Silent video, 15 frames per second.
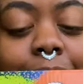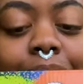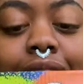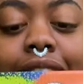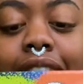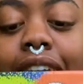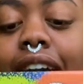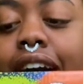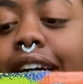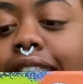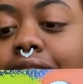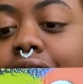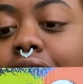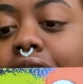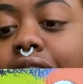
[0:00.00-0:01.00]
was like
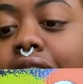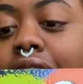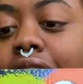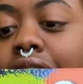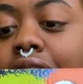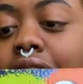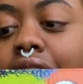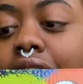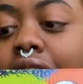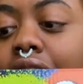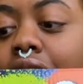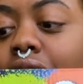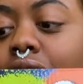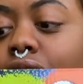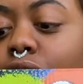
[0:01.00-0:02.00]
hunting
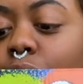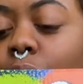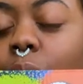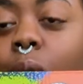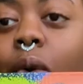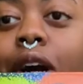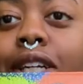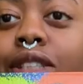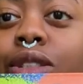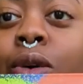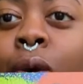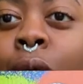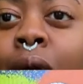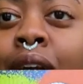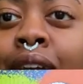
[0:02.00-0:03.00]
for what
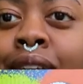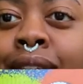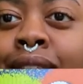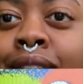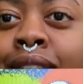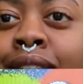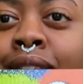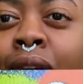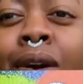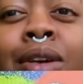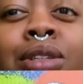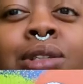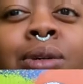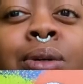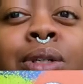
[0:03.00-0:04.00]
toys,
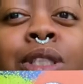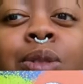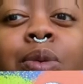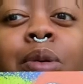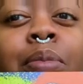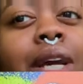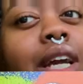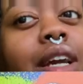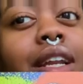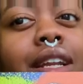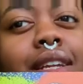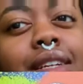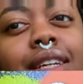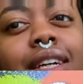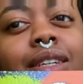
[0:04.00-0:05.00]
art toys were made
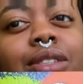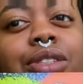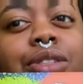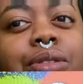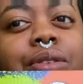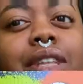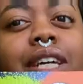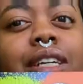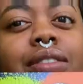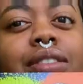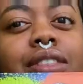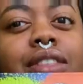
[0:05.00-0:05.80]
in like the 2000s.